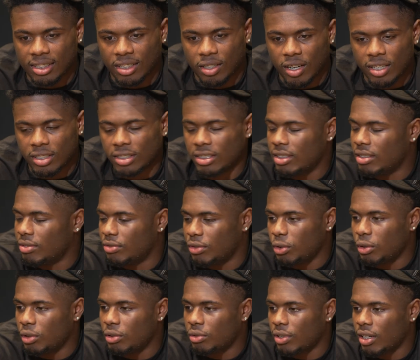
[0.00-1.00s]
crazy
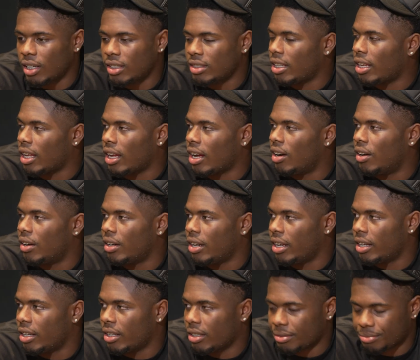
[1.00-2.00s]
voodoo fries, all
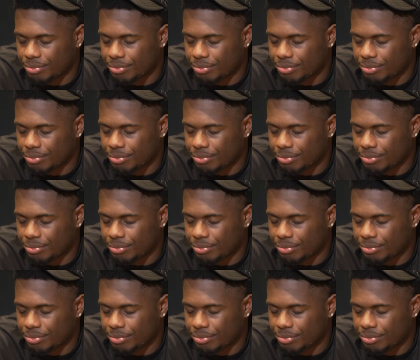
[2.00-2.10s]
that.